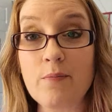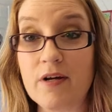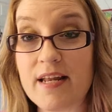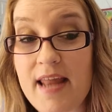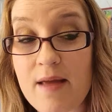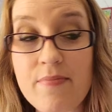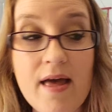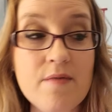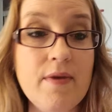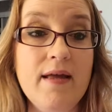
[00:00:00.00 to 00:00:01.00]
I'm going to
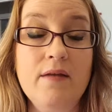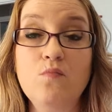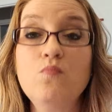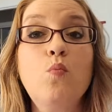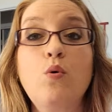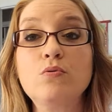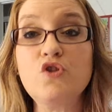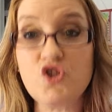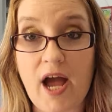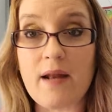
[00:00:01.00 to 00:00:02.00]
name them and
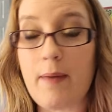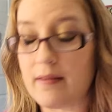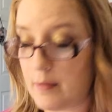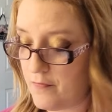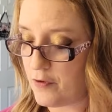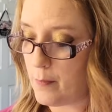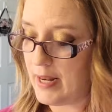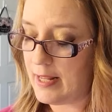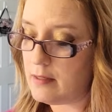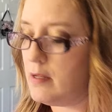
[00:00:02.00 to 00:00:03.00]
we'll chat about them for a
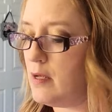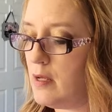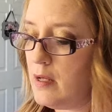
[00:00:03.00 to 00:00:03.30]
minute.